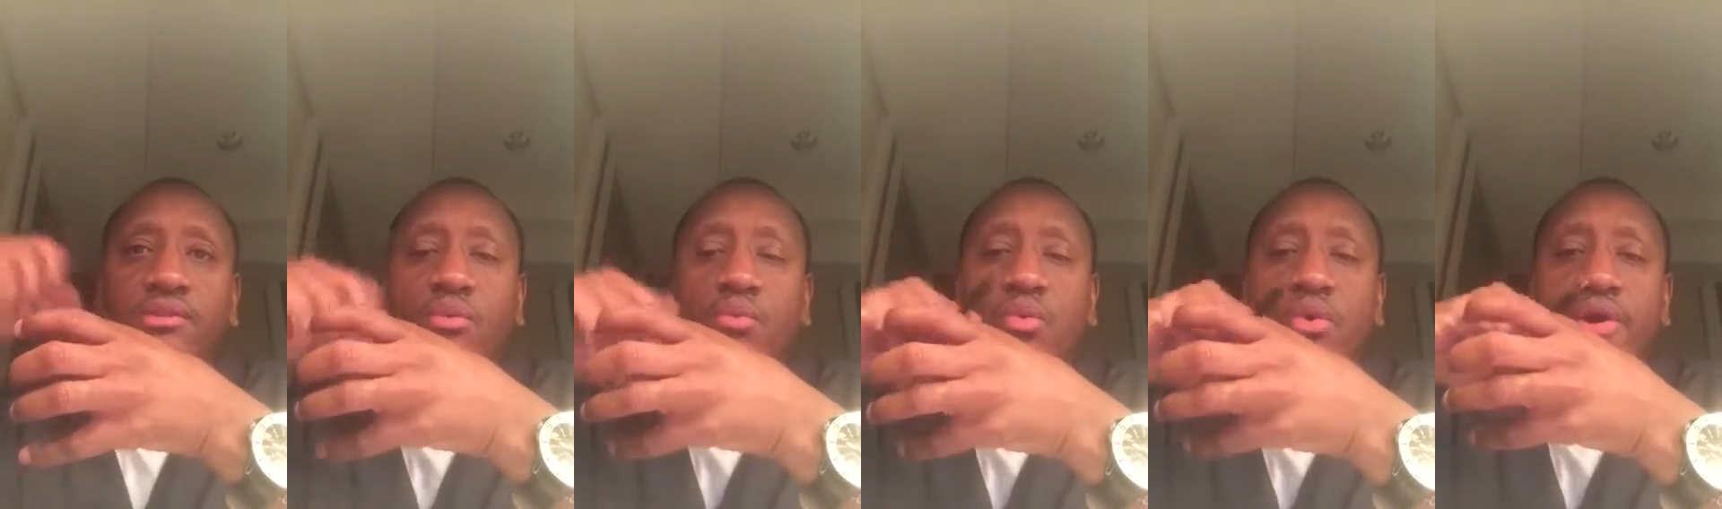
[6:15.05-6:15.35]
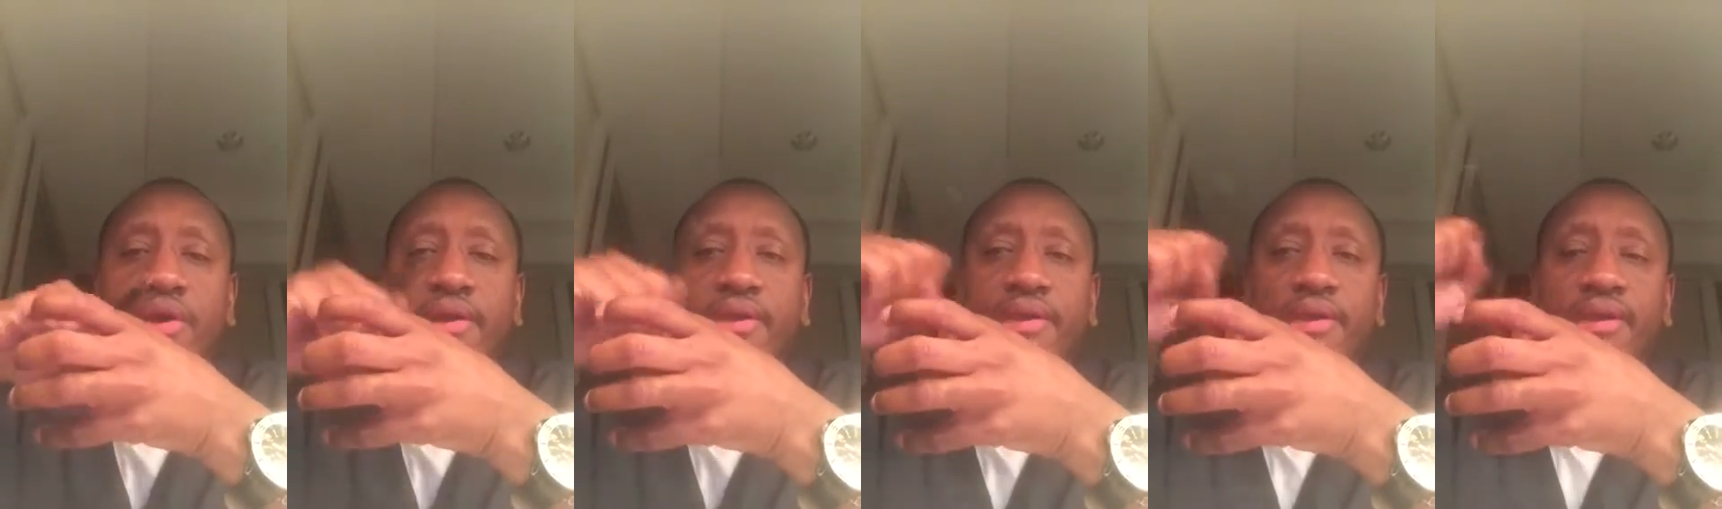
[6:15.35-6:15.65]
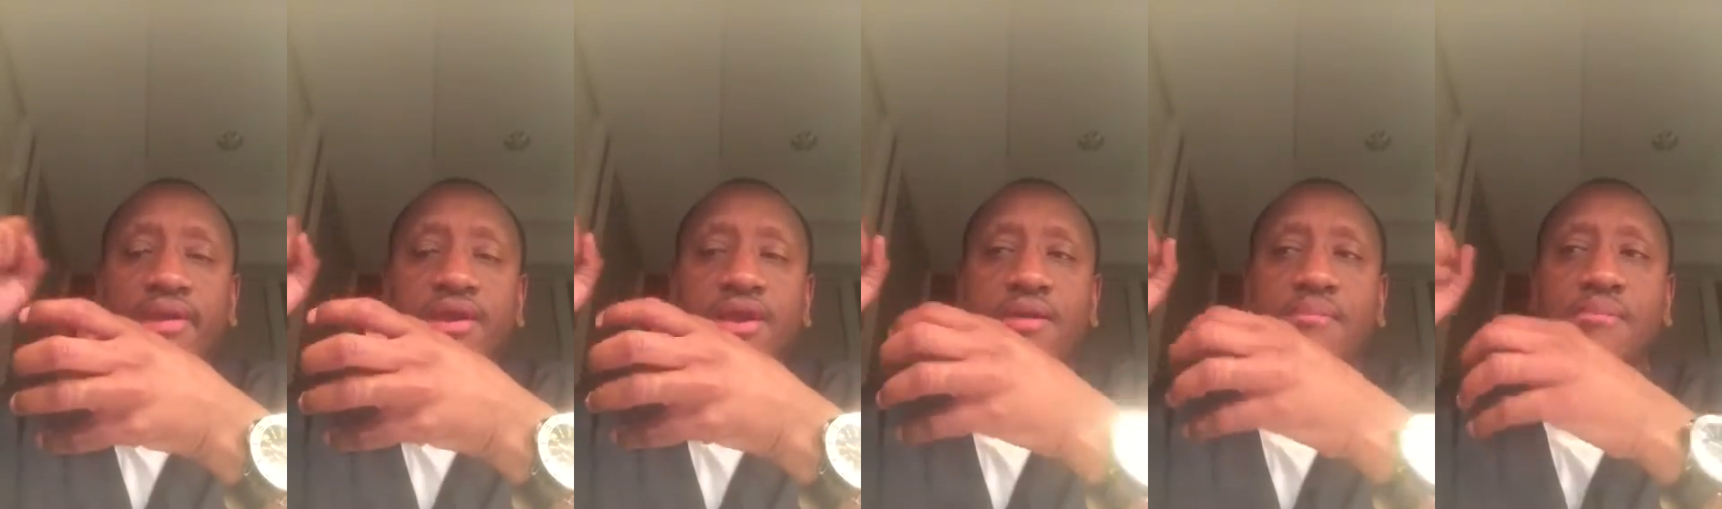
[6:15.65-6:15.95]
water
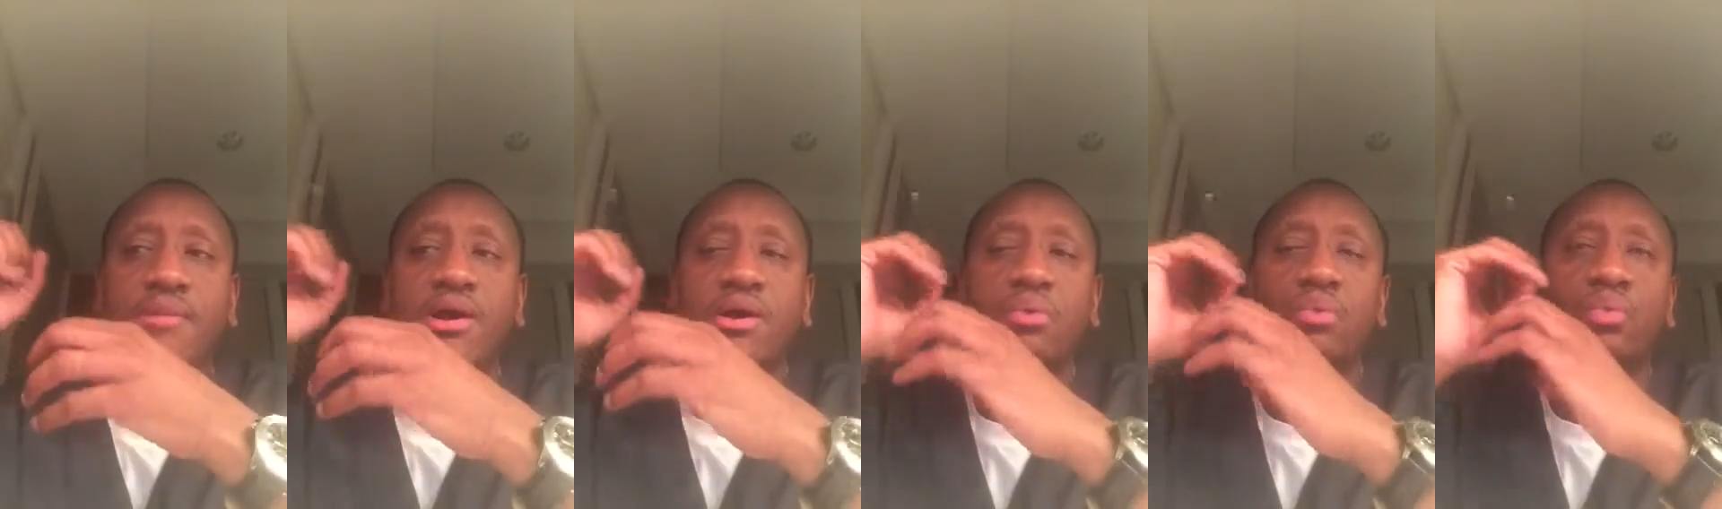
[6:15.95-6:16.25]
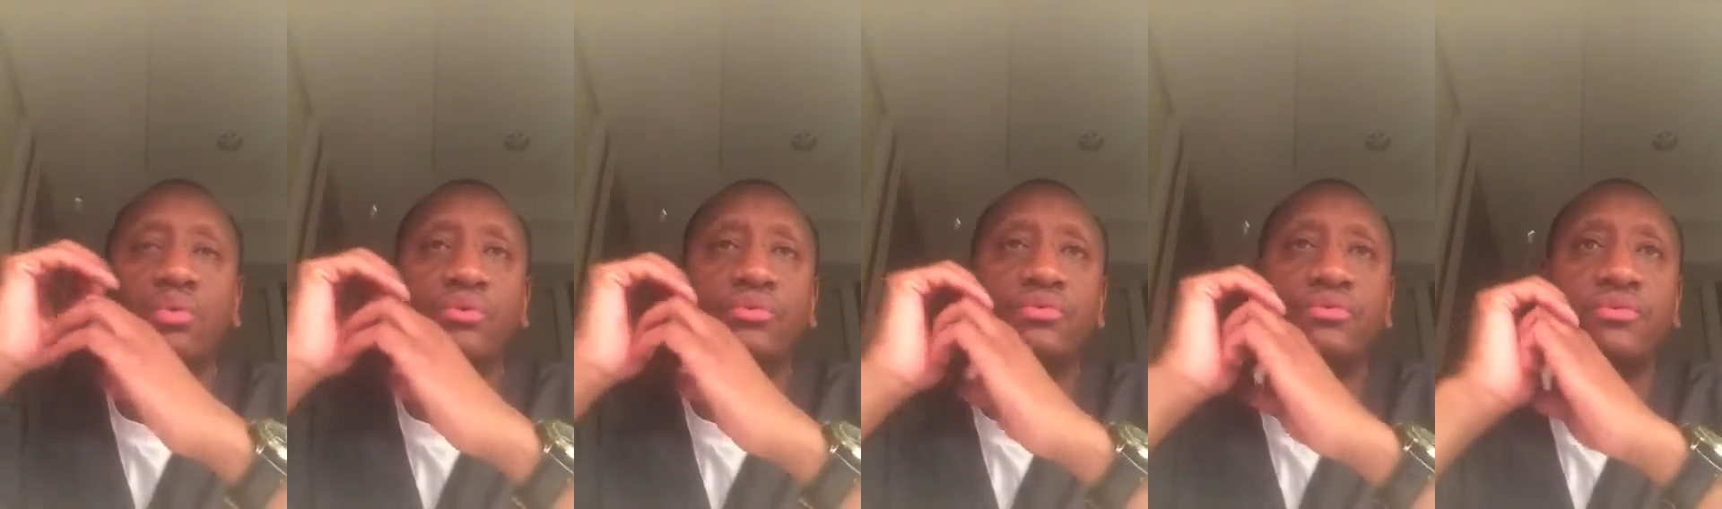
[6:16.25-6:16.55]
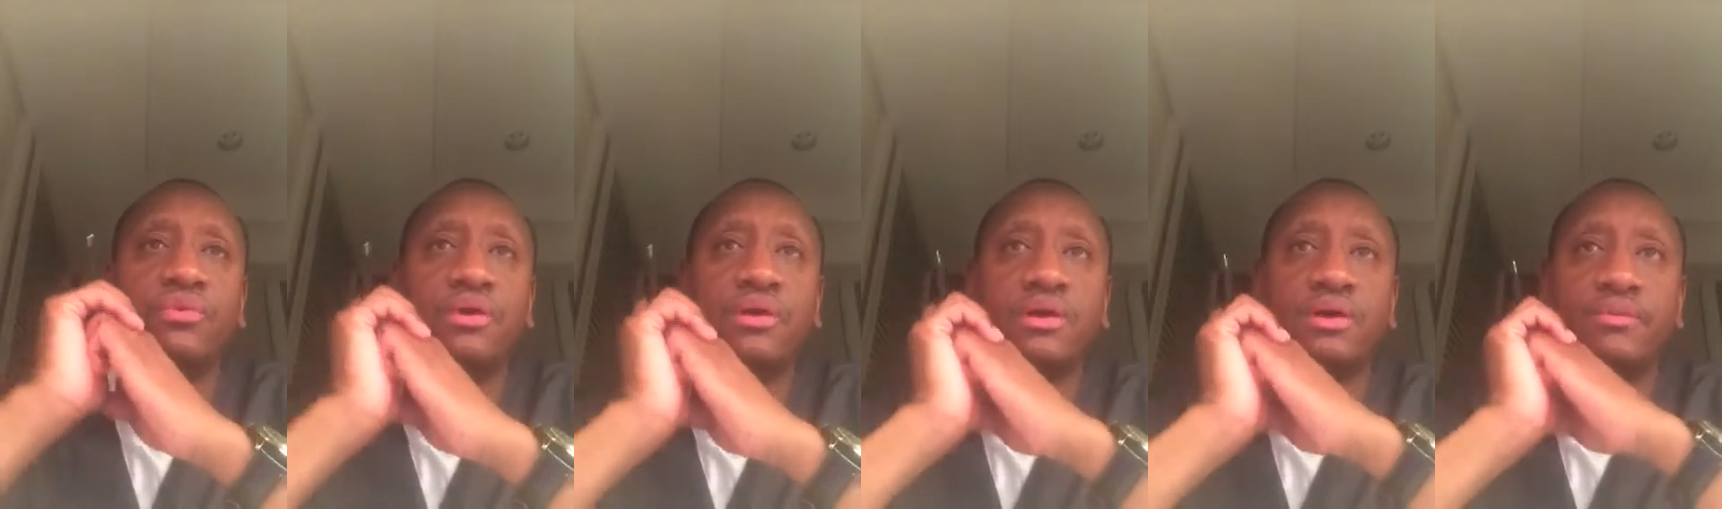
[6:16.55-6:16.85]
can come out with
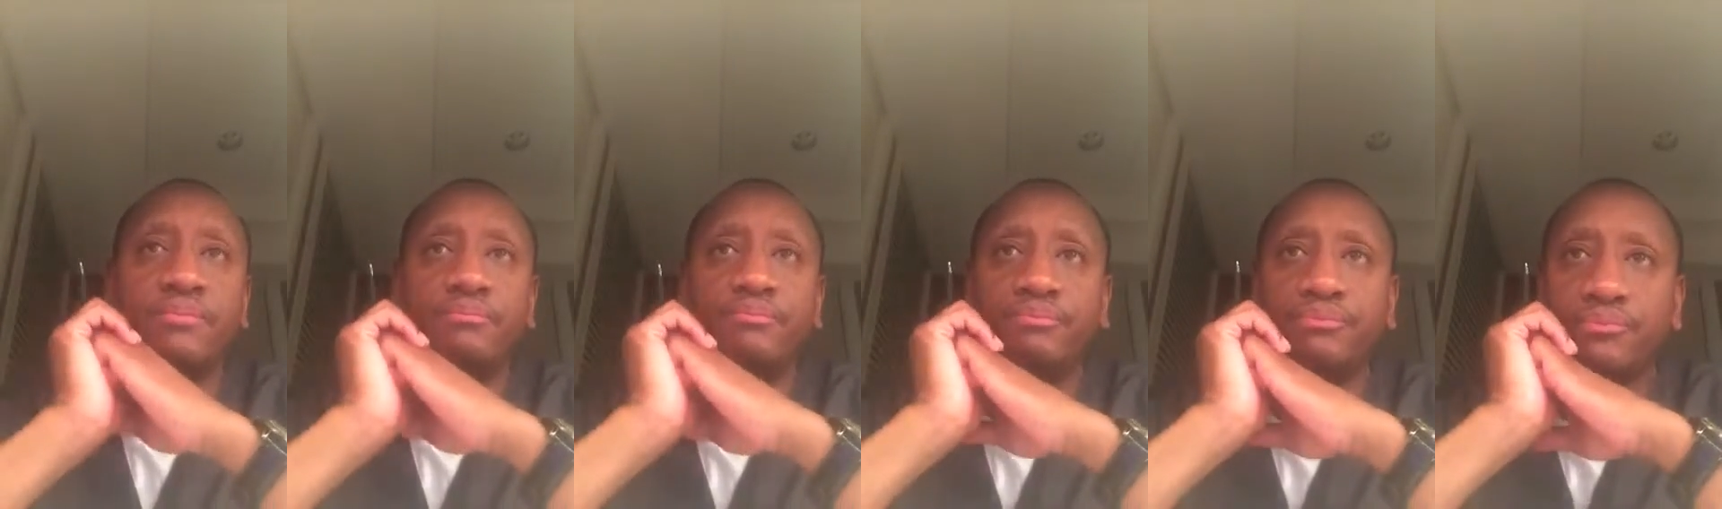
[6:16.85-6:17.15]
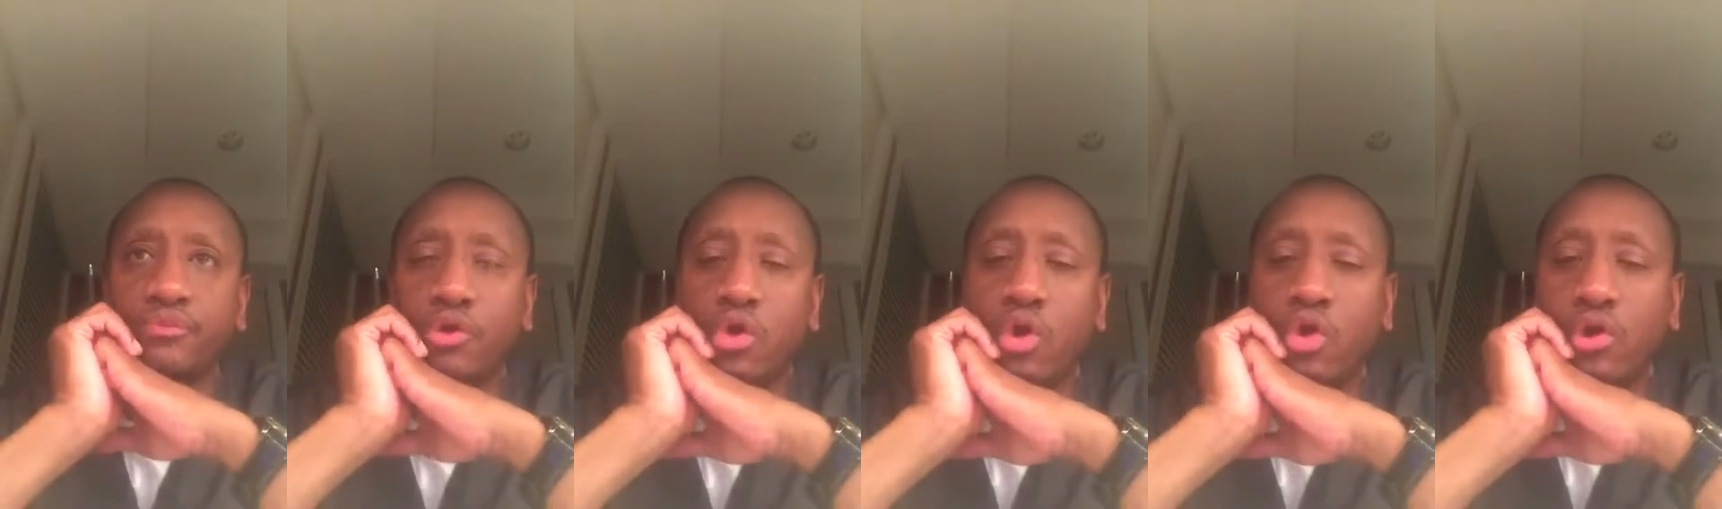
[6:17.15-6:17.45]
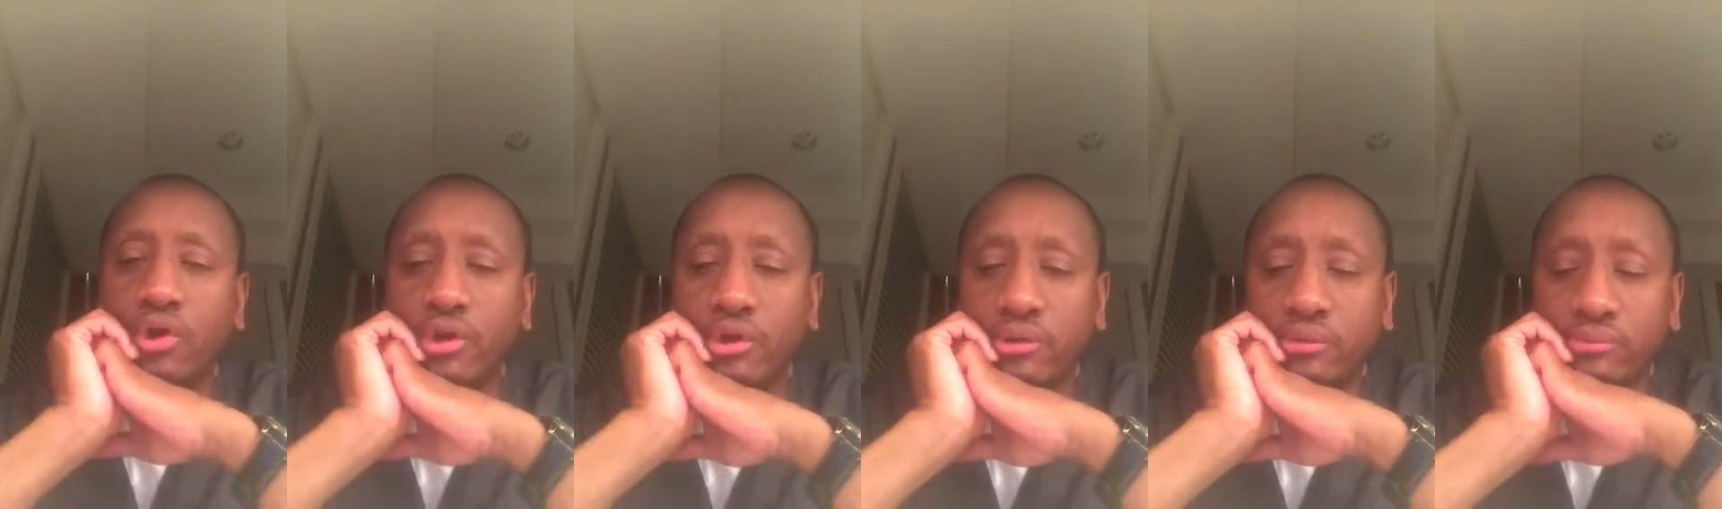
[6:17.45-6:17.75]

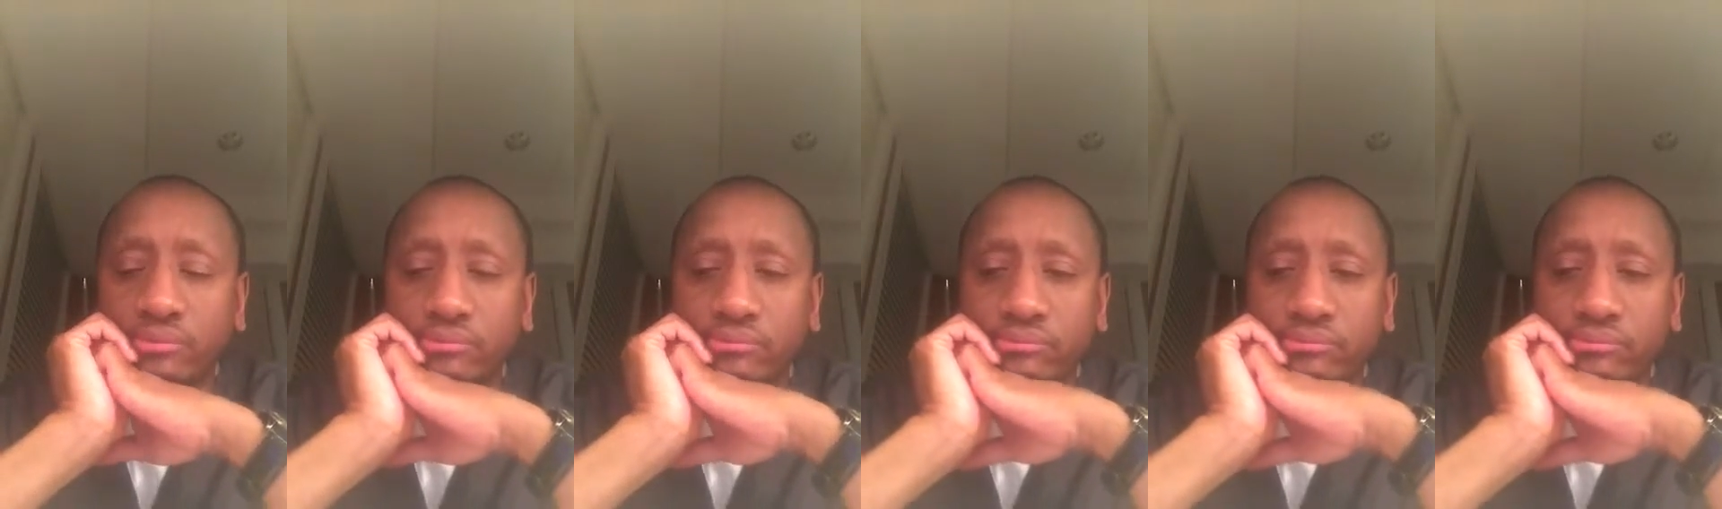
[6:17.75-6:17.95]
oil.